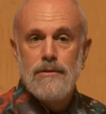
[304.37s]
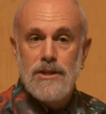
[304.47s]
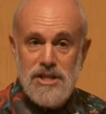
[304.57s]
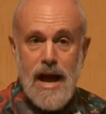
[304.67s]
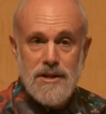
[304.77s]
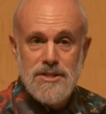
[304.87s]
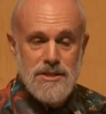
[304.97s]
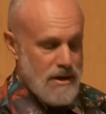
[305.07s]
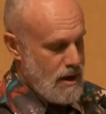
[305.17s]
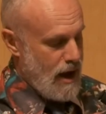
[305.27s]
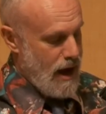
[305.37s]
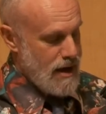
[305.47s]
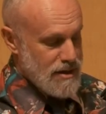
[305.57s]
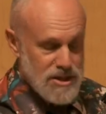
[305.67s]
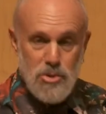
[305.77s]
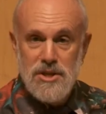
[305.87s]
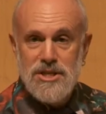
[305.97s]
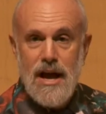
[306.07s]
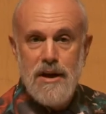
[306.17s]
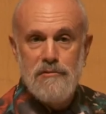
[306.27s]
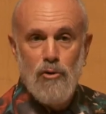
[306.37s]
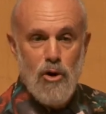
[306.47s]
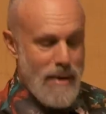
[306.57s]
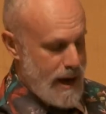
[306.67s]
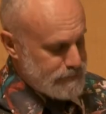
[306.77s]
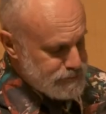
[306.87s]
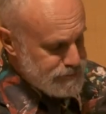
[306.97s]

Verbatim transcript: the text uh, into this kind of format.